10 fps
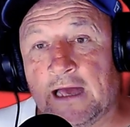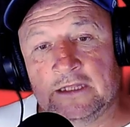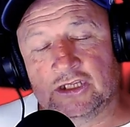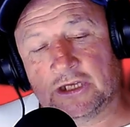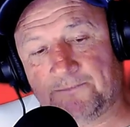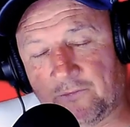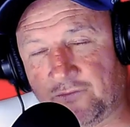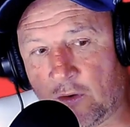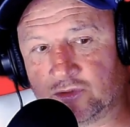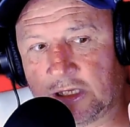and there's a
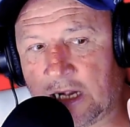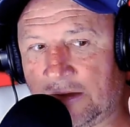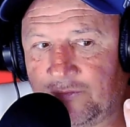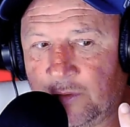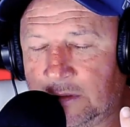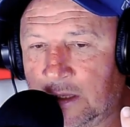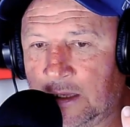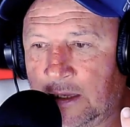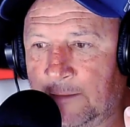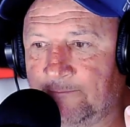photograph with
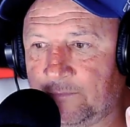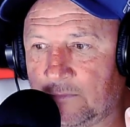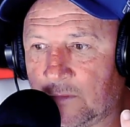um,